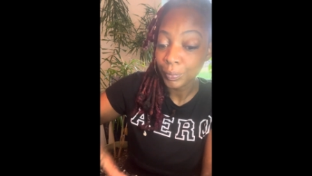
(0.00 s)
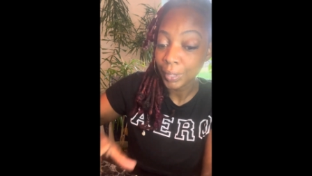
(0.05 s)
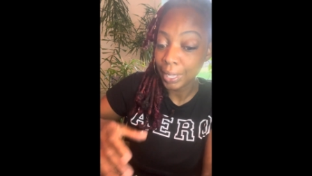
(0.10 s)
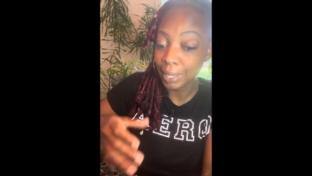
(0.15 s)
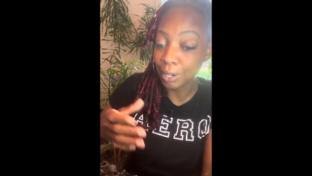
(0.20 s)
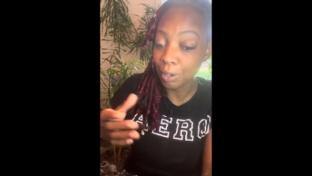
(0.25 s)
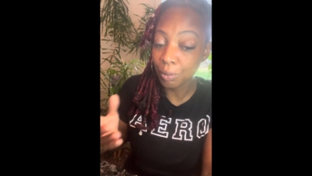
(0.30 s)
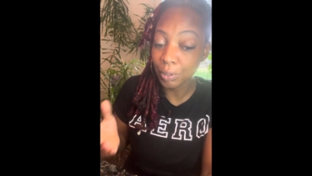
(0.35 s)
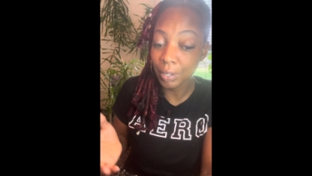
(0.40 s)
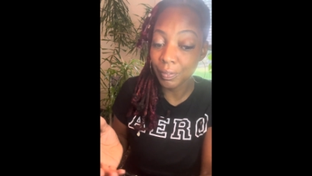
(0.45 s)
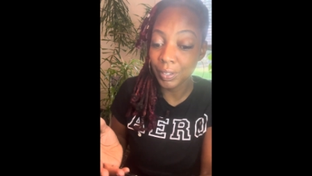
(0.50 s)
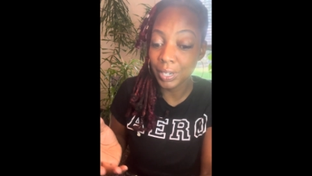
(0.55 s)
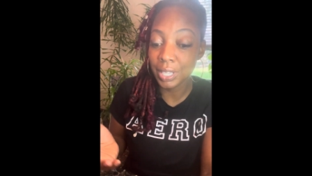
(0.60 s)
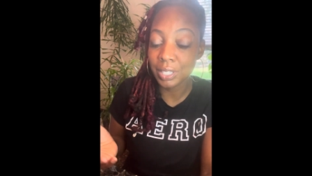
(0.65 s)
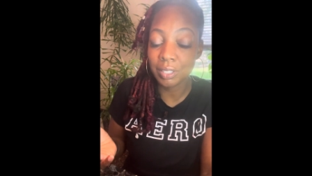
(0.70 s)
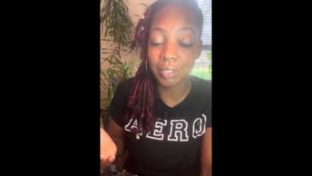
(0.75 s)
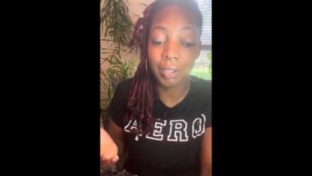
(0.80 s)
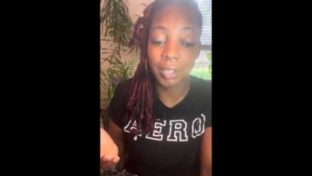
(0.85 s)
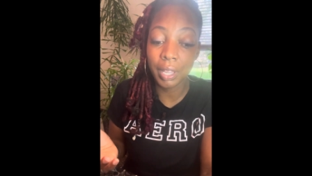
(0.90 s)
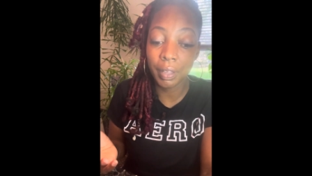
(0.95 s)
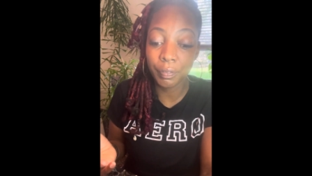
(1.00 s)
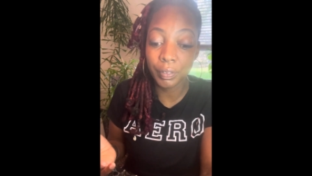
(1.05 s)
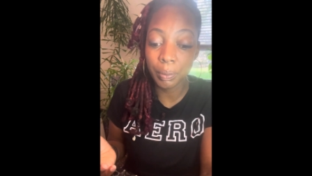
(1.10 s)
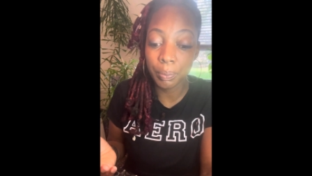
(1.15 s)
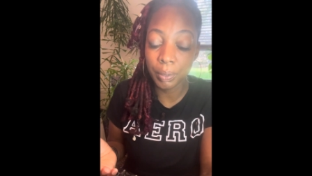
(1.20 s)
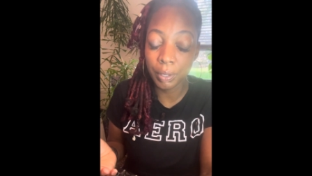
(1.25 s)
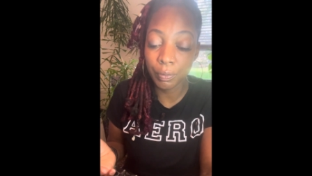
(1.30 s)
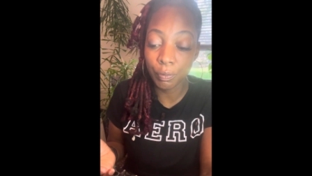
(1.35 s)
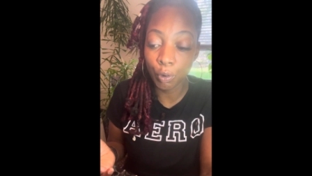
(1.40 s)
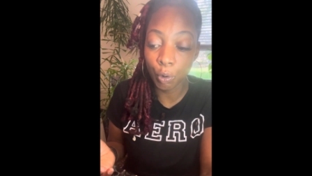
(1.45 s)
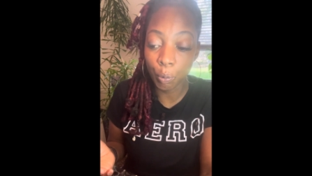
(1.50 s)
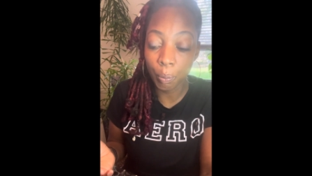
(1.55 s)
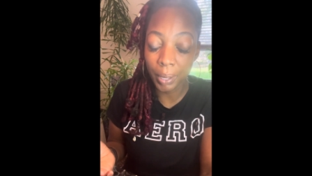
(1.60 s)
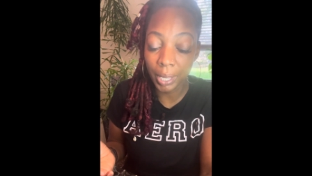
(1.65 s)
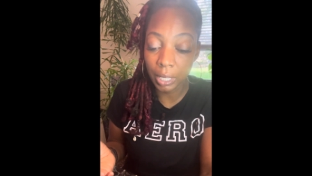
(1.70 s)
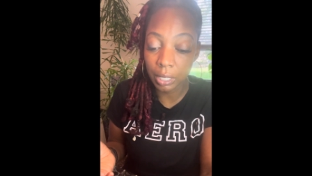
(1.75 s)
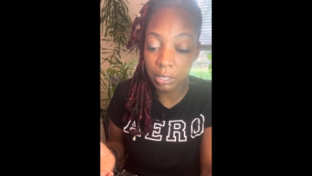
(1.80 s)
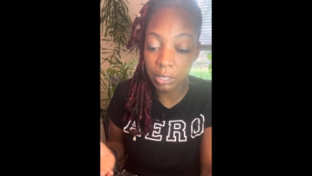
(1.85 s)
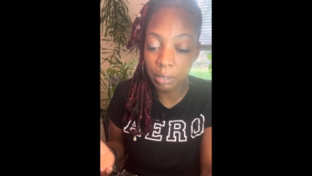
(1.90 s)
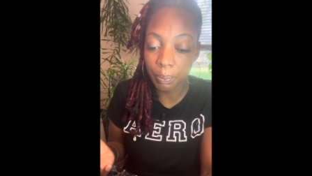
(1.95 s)
It don't even necessarily have to be
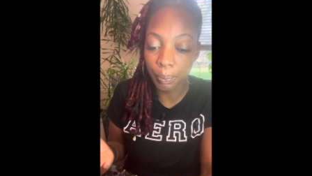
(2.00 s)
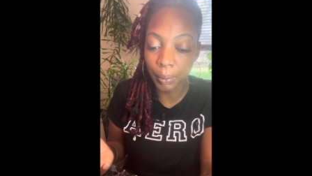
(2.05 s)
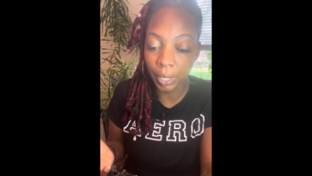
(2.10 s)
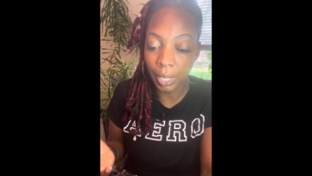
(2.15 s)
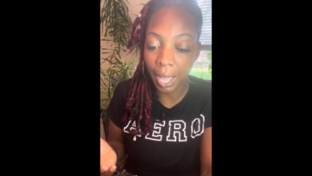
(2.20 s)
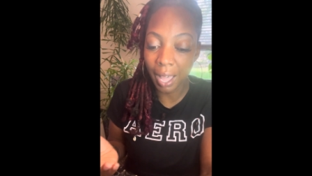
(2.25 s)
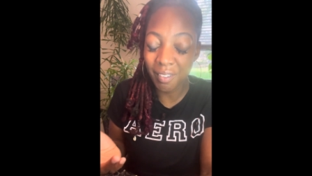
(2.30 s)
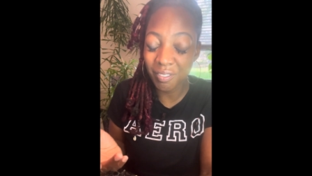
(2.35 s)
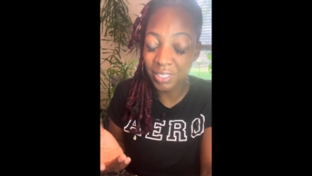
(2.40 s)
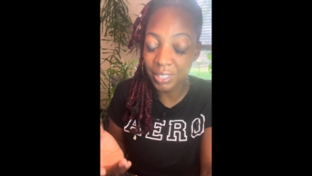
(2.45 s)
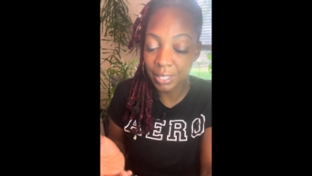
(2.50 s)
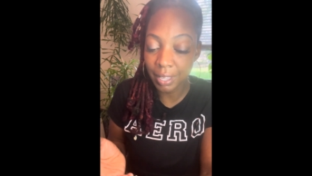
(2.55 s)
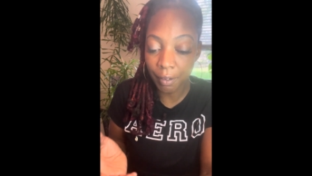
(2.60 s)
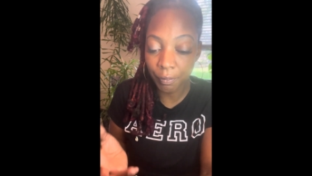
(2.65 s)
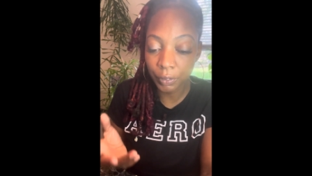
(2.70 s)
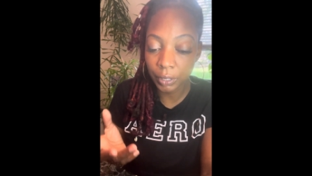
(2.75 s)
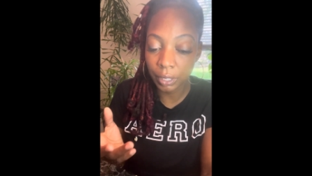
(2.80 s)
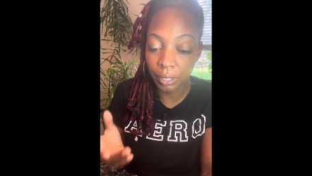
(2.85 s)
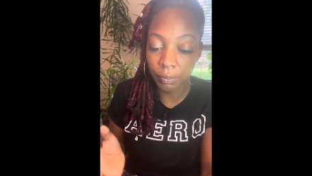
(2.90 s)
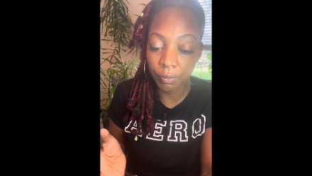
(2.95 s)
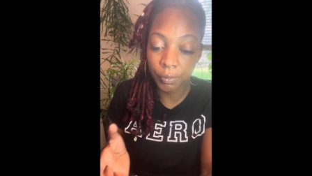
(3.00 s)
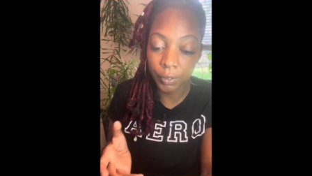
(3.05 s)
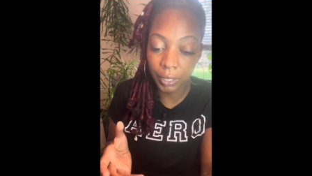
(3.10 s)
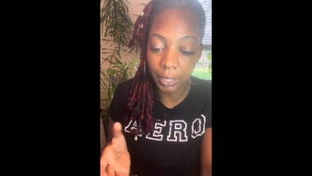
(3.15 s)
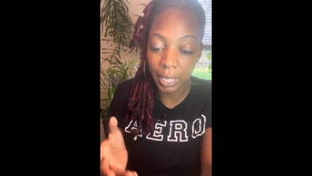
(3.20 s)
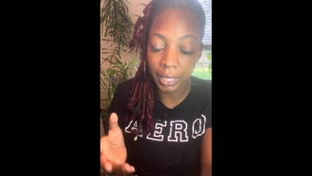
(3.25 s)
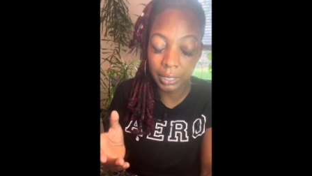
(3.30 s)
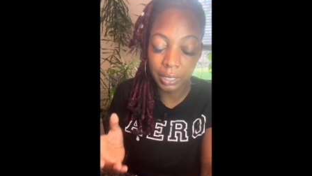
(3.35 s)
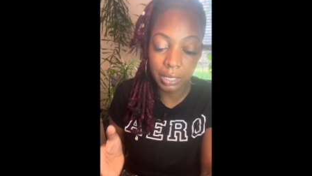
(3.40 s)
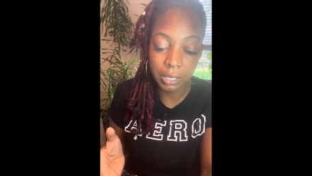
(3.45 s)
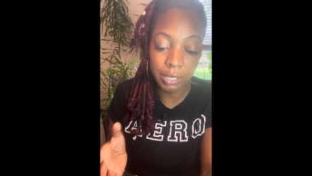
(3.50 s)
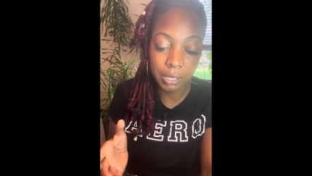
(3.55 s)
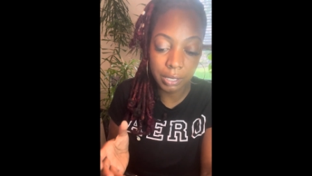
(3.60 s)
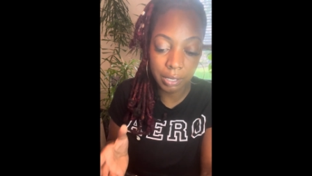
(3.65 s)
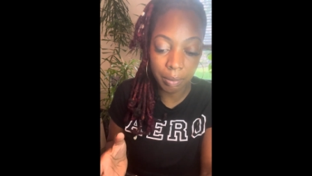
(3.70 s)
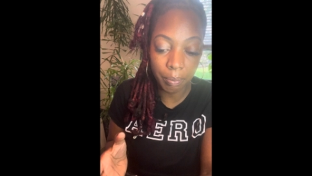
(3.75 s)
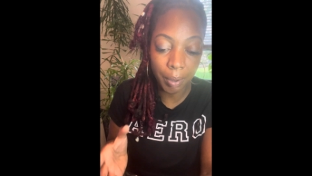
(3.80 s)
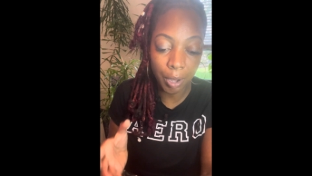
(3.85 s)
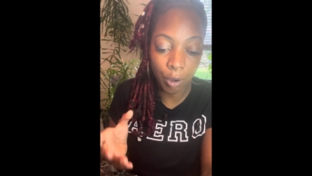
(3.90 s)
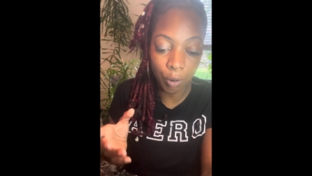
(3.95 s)
romance, but I definitely feel like this is
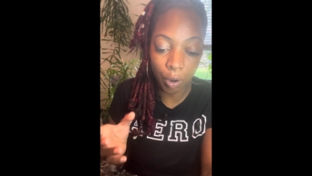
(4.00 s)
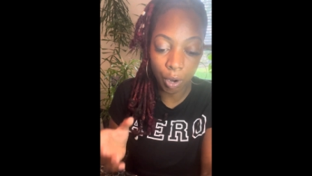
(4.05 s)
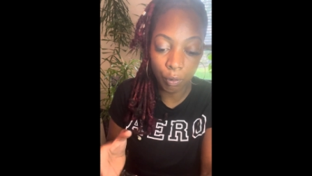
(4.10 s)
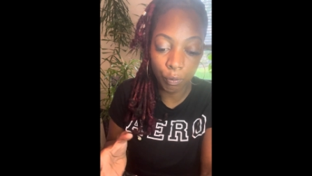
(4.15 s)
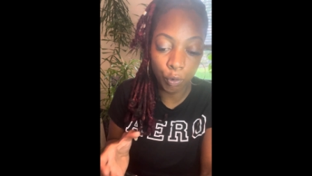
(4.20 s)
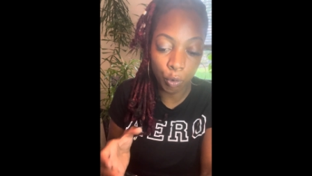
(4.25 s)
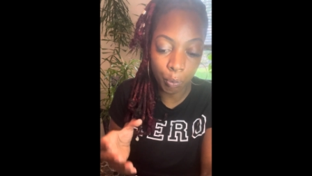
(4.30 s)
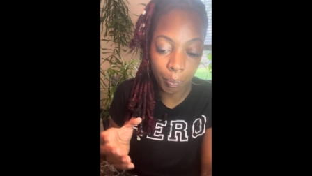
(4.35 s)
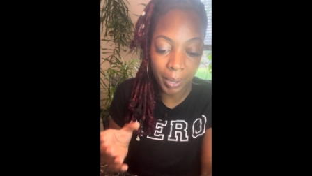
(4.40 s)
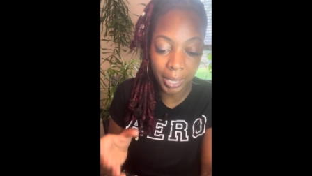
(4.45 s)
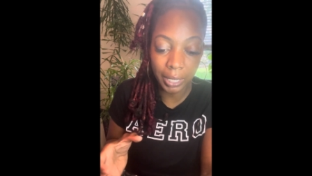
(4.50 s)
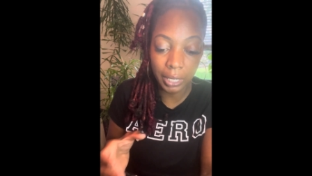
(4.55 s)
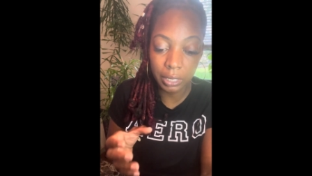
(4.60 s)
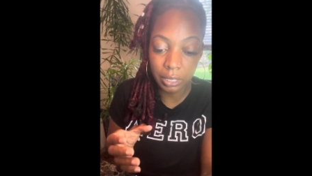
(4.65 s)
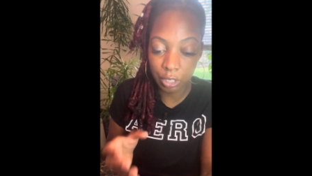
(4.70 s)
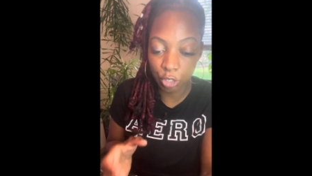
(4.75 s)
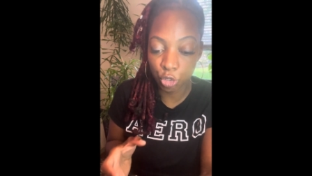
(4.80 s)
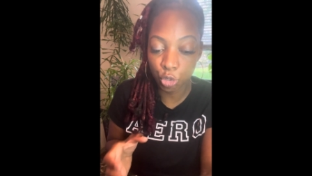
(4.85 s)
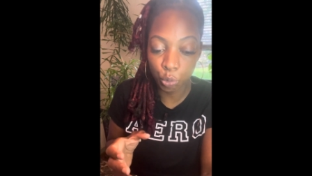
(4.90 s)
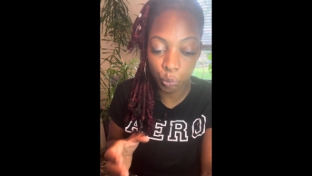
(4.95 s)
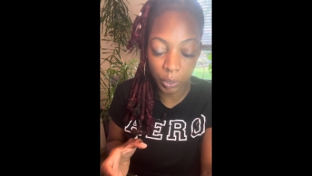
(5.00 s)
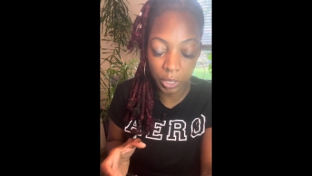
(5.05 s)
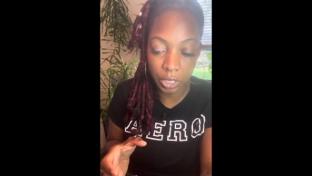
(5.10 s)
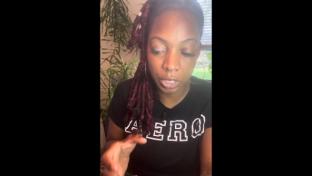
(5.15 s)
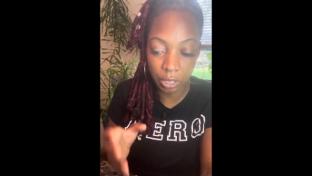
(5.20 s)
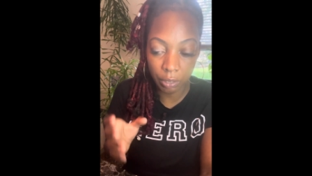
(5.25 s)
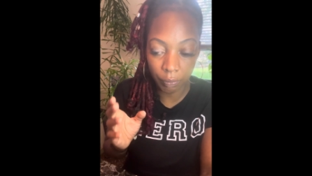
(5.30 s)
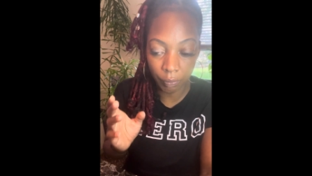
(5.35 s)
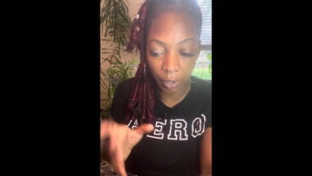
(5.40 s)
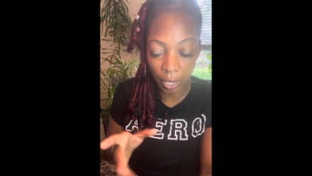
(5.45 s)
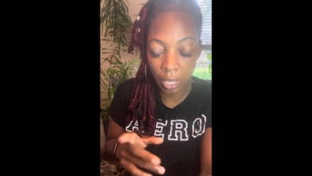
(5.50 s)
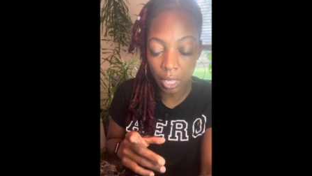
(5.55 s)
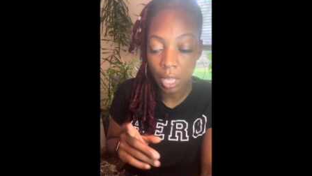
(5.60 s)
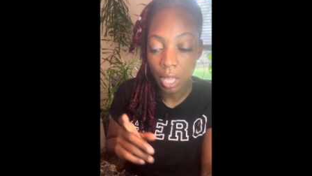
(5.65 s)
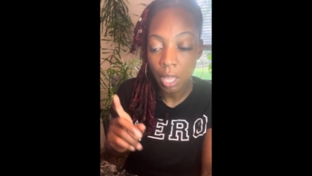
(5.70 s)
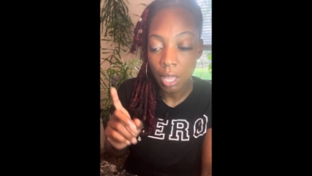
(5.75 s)
about a romantic situation, right?